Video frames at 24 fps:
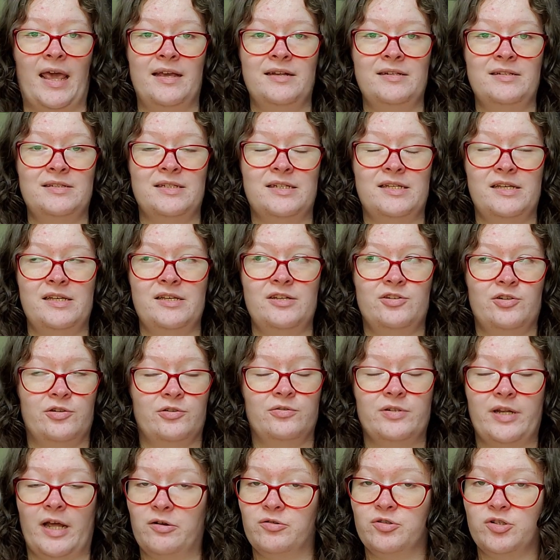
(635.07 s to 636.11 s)
And he
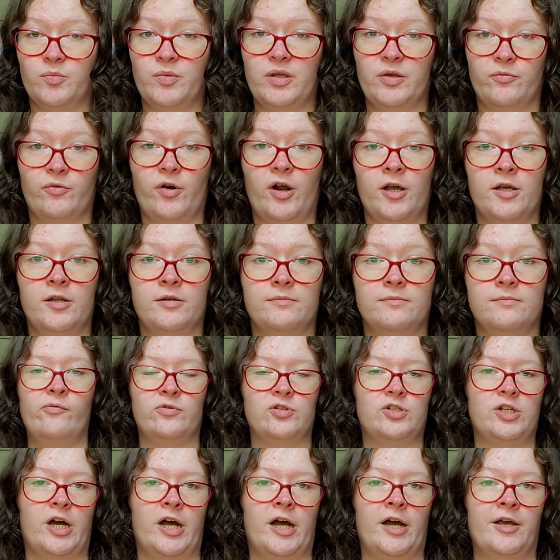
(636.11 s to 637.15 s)
turned out to be right. Over
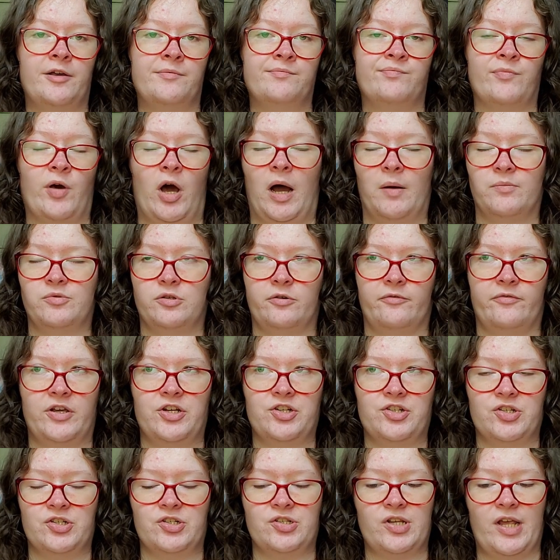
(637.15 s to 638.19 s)
time,
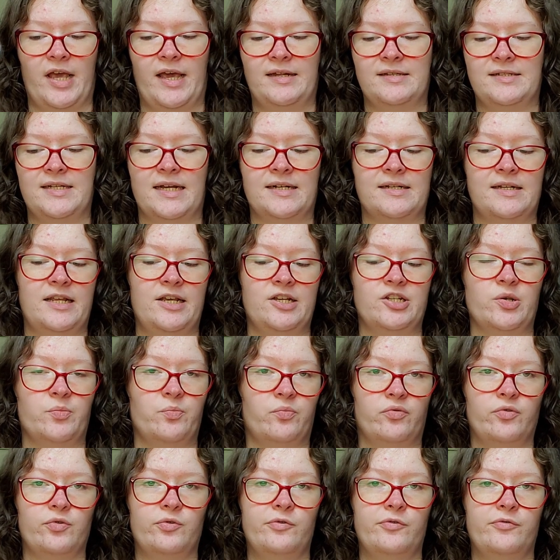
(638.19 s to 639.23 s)
observations and techniques
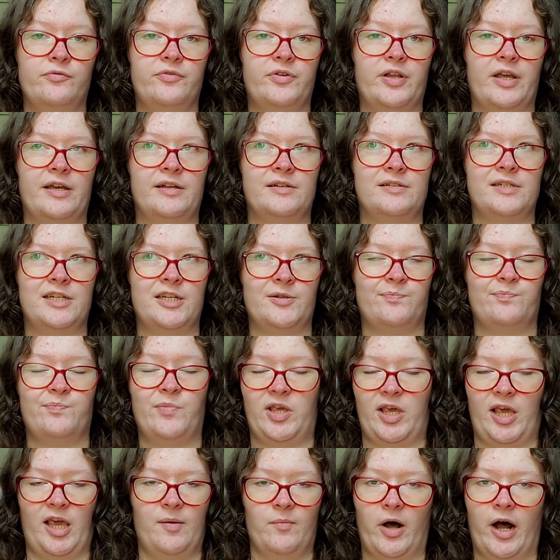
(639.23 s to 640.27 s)
improved, and it
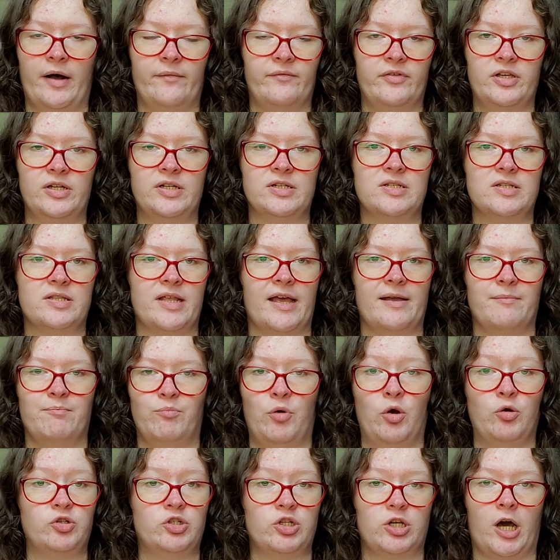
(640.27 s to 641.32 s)
became obvious that
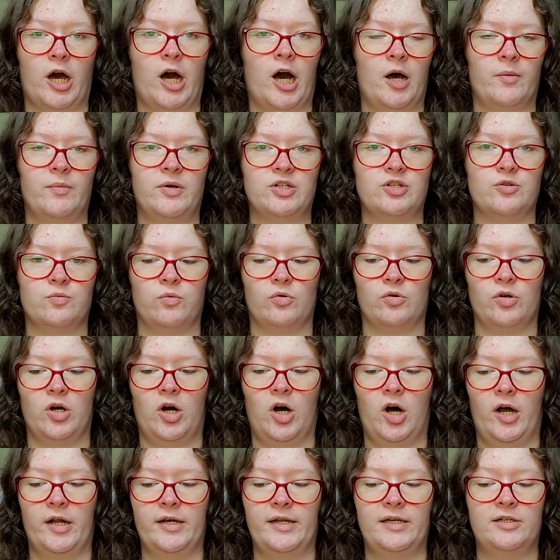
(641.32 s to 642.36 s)
most comets were
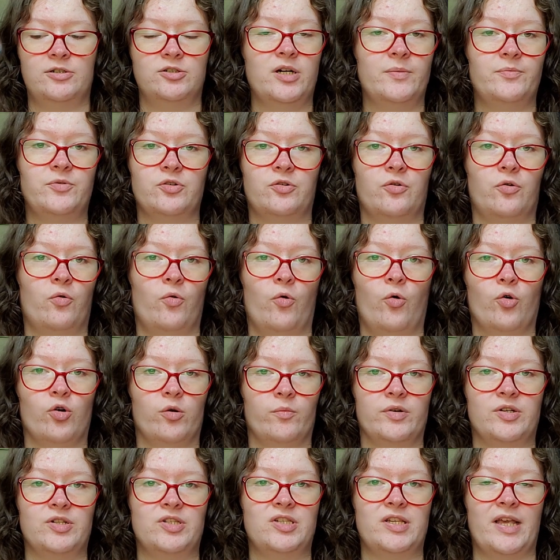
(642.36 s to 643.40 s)
on elliptical
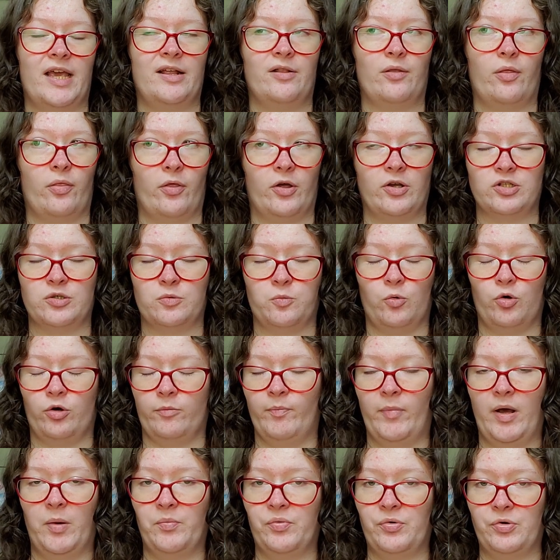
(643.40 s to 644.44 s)
orbits and thus were
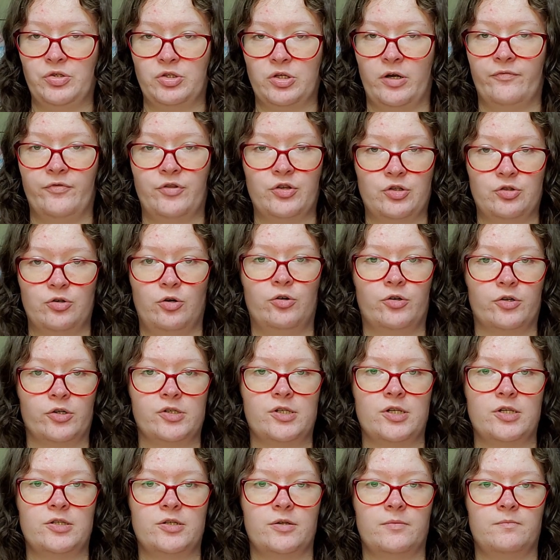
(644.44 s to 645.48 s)
members of the solar
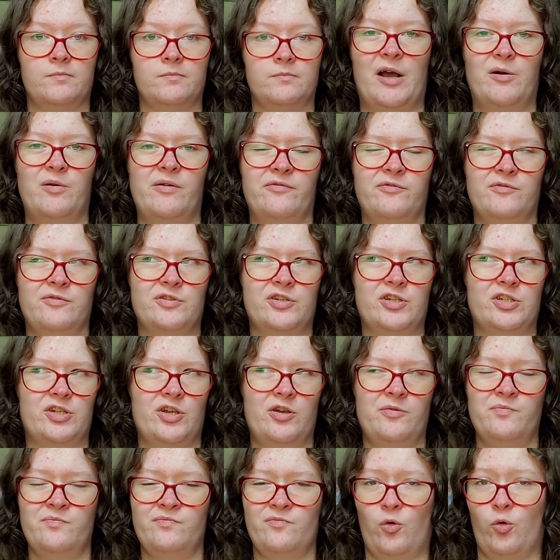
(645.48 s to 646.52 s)
system. However,
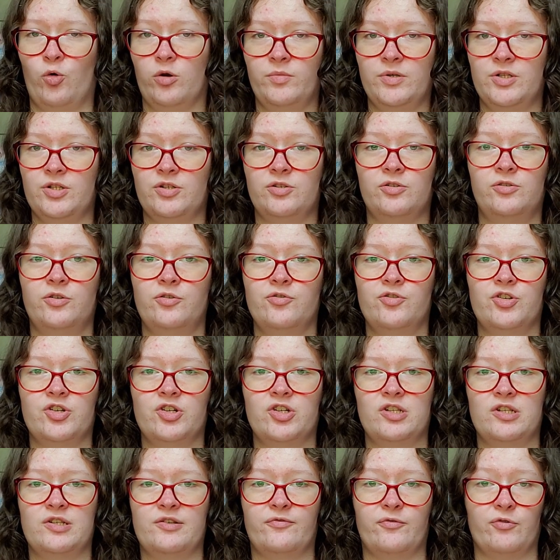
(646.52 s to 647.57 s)
some orbit
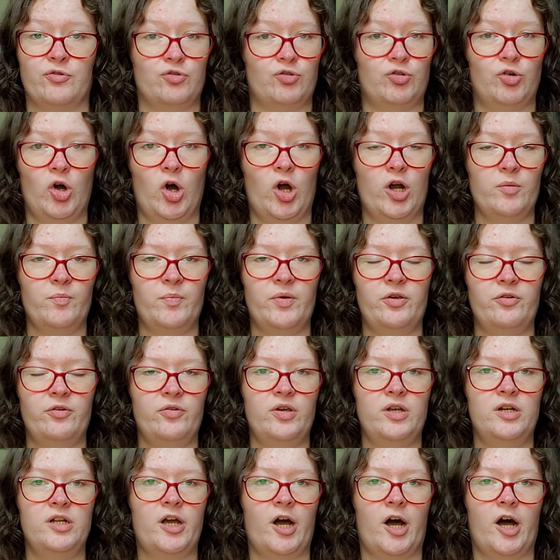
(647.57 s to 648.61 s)
solutions for
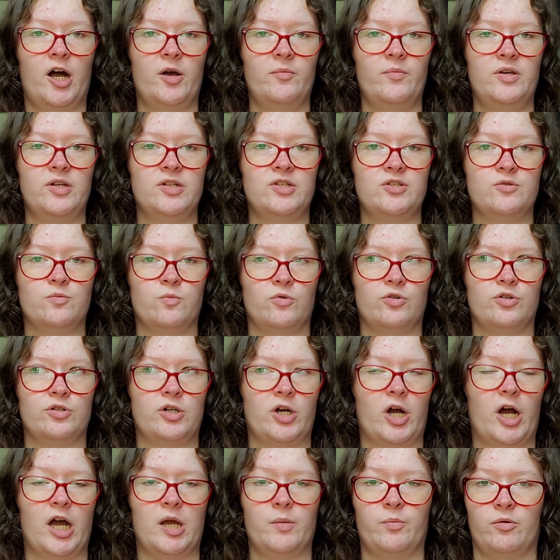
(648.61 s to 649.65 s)
long-period comets were
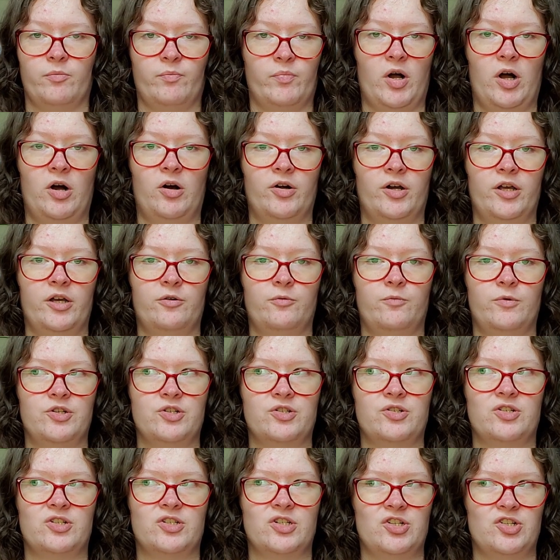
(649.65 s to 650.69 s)
hyperbolic,
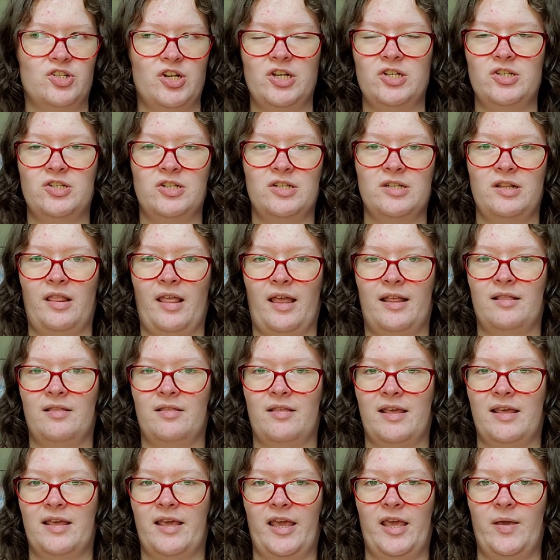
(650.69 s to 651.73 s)
which suggested that
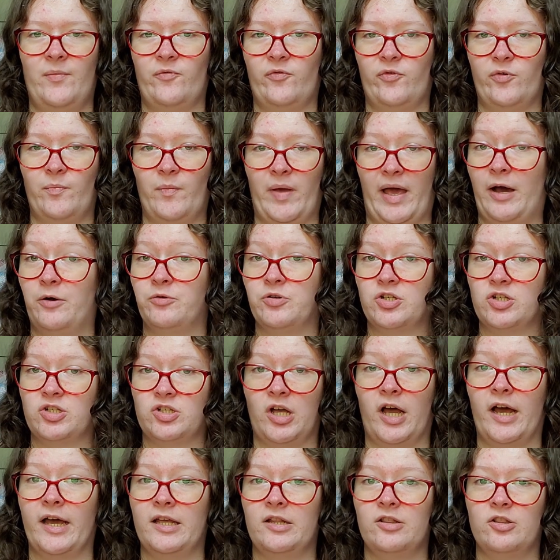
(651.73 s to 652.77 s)
they came from
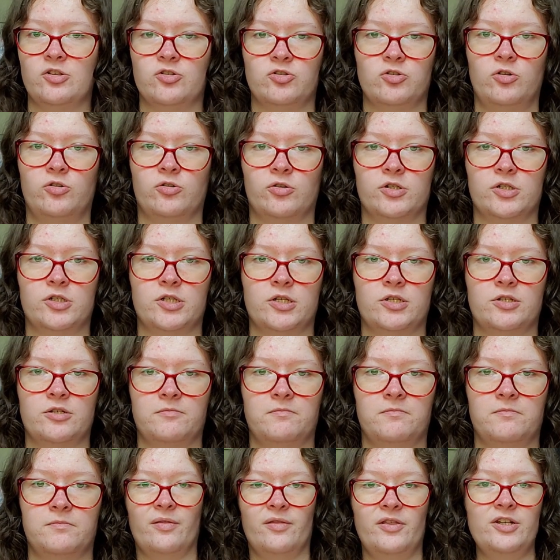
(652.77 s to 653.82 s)
outside the solar system.
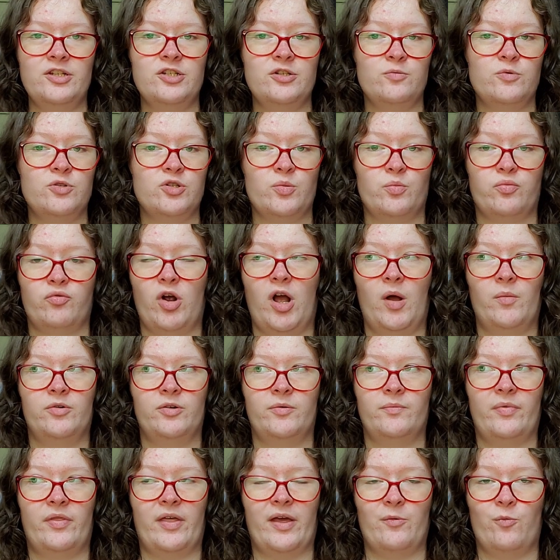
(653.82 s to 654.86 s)
This was a
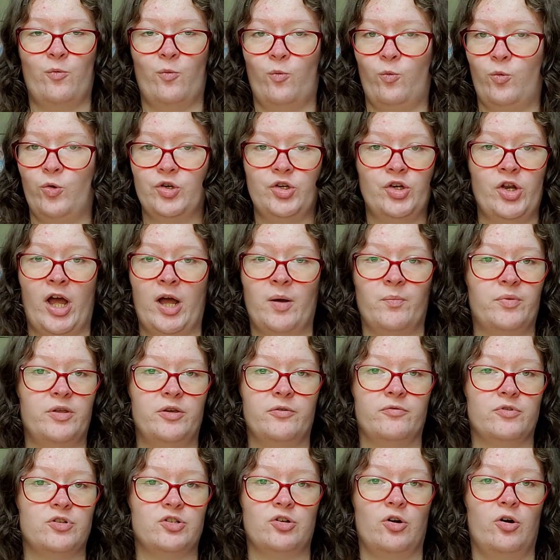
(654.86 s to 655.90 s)
problem that would not be
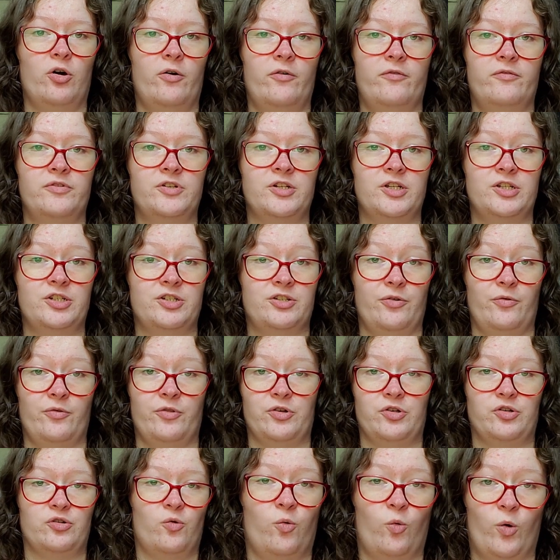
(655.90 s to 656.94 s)
resolved until the
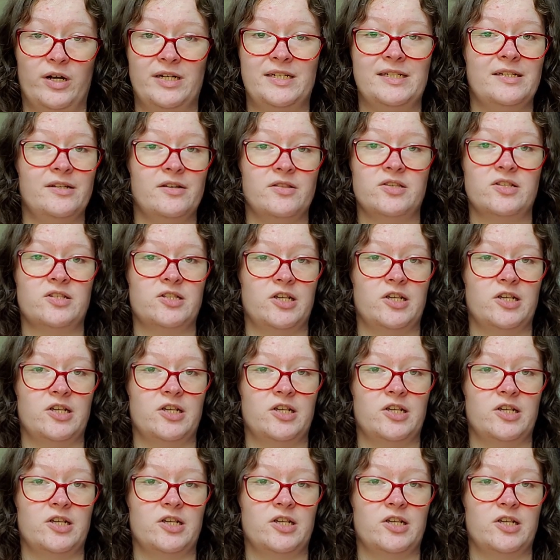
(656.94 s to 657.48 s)
20th